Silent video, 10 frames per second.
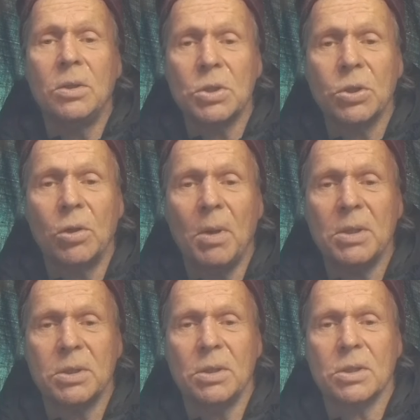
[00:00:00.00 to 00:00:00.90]

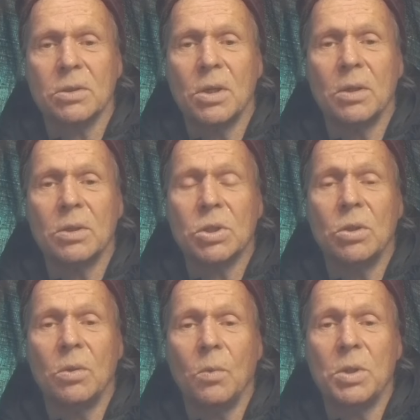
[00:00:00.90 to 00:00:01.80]
disturbances,
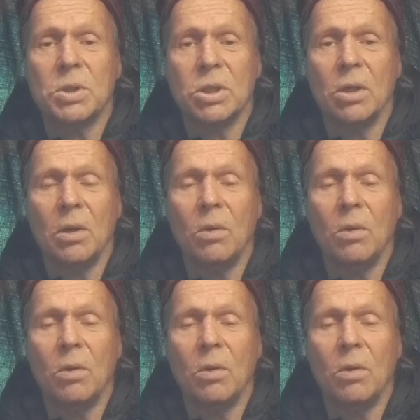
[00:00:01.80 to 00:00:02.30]
which